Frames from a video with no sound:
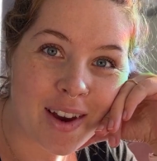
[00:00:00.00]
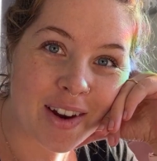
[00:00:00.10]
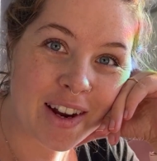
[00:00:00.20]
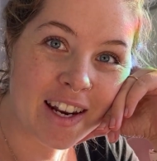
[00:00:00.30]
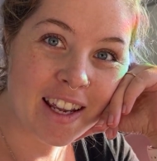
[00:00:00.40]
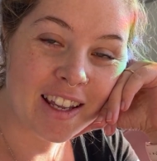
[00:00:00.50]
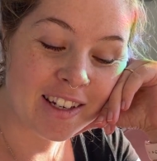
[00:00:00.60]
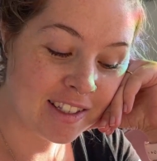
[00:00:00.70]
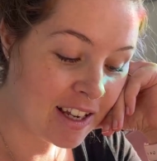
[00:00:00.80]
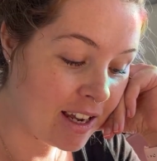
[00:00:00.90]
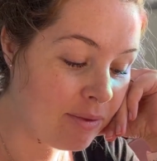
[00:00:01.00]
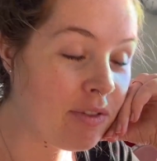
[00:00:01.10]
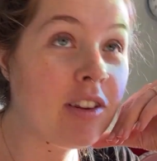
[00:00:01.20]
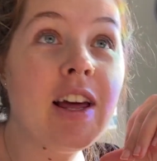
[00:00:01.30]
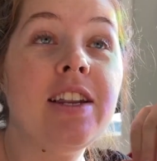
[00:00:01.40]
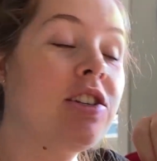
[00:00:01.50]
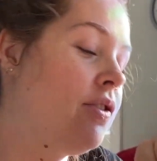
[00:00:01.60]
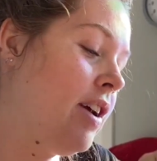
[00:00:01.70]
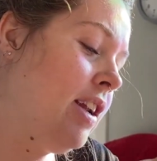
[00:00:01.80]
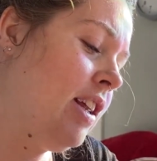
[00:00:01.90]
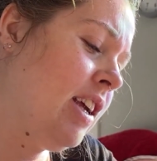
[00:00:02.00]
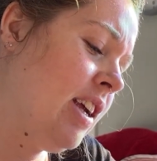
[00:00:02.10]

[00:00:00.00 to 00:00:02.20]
Alrighty, it is time for lunch finally.